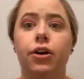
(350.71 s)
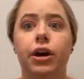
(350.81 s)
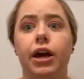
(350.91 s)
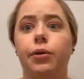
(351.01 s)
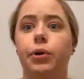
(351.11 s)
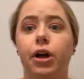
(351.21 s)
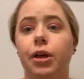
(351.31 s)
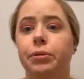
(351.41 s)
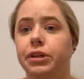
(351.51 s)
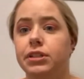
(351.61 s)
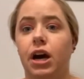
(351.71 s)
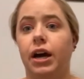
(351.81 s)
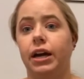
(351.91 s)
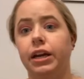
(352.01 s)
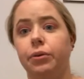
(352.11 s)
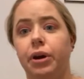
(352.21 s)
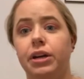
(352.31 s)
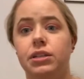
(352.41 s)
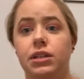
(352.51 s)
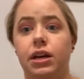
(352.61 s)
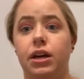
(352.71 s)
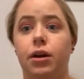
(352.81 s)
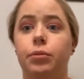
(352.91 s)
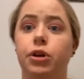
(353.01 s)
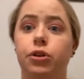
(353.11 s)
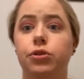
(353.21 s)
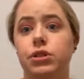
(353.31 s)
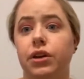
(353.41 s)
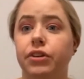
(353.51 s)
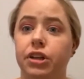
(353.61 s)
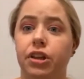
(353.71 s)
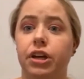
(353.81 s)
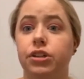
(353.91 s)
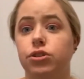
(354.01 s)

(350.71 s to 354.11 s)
okay, well, I'm gonna die anyways and I'm gonna lose everything,